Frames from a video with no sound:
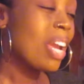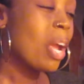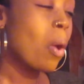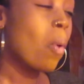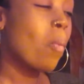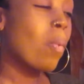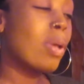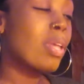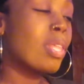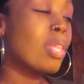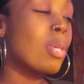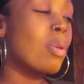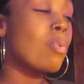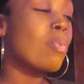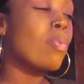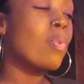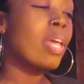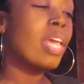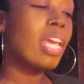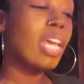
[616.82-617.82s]
with
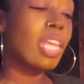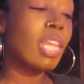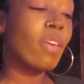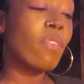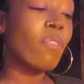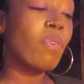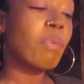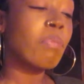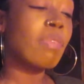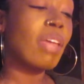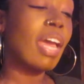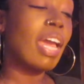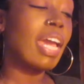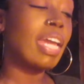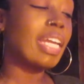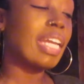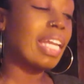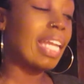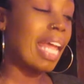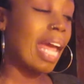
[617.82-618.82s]
you healing from that
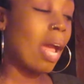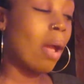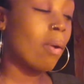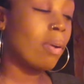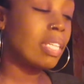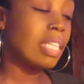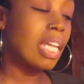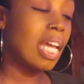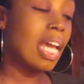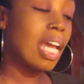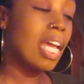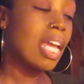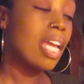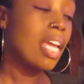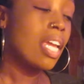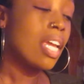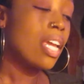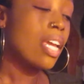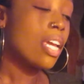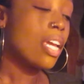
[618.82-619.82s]
and allowing that,
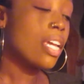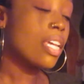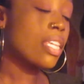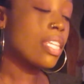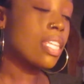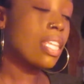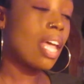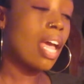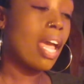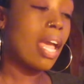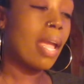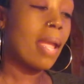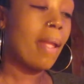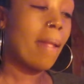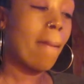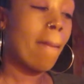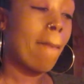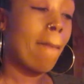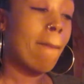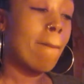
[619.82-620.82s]
it's
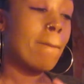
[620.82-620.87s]
like